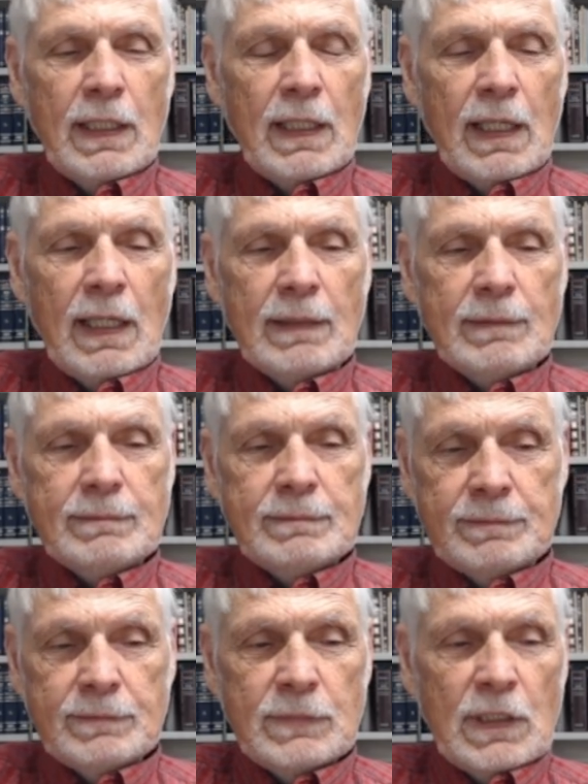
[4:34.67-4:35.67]

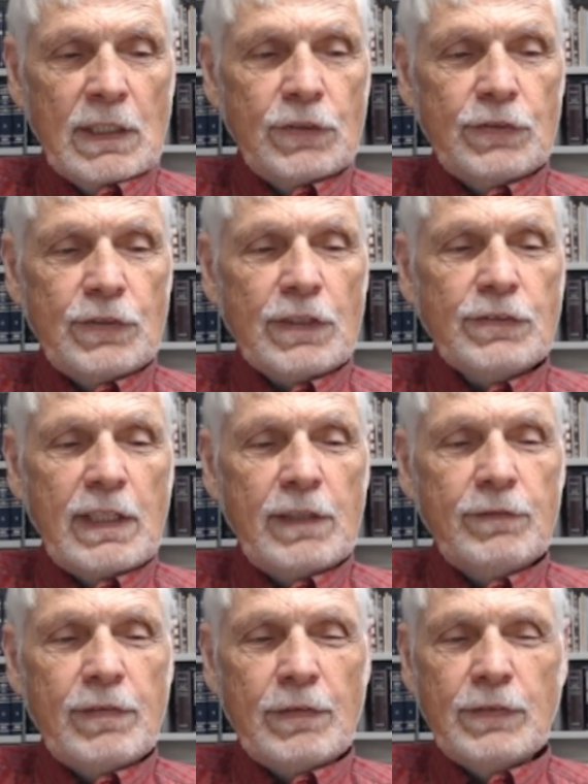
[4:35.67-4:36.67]

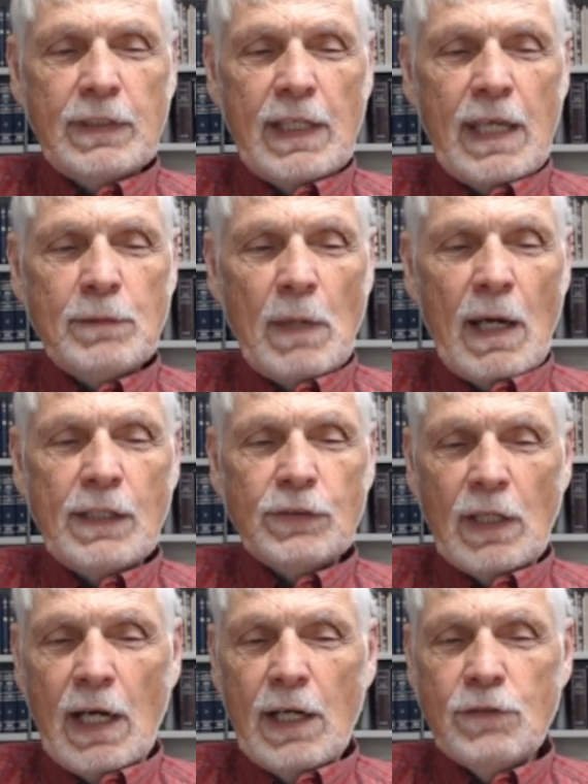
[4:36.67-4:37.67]
1658
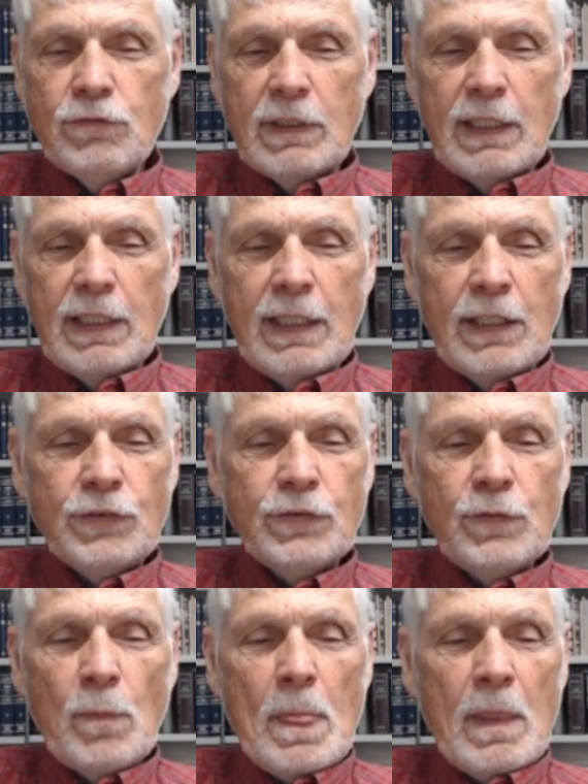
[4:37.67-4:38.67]
minus 100
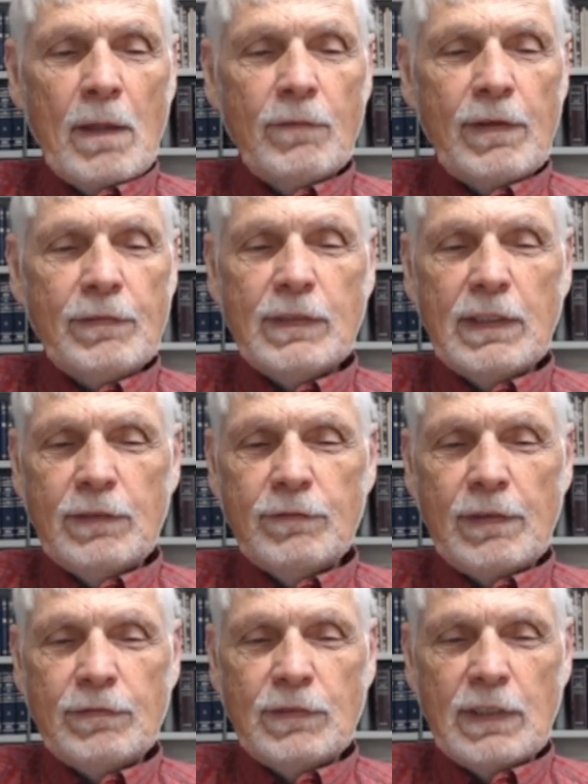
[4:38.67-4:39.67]
is
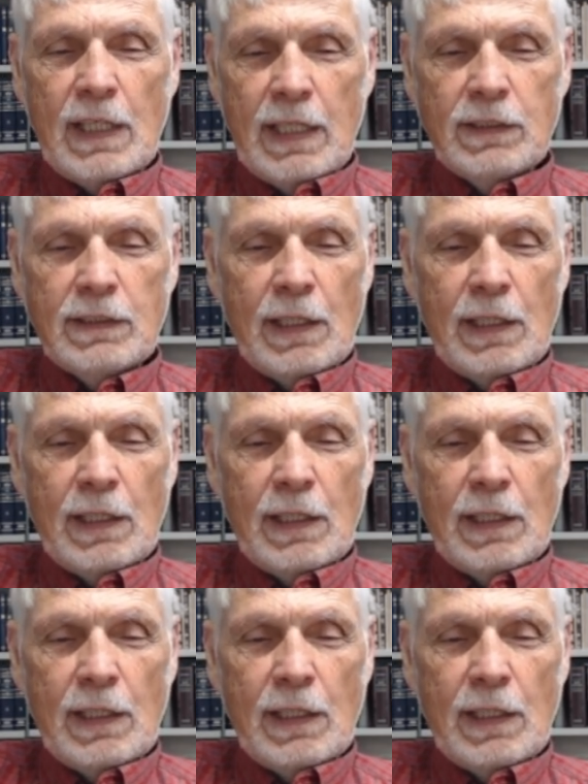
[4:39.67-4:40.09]
1558.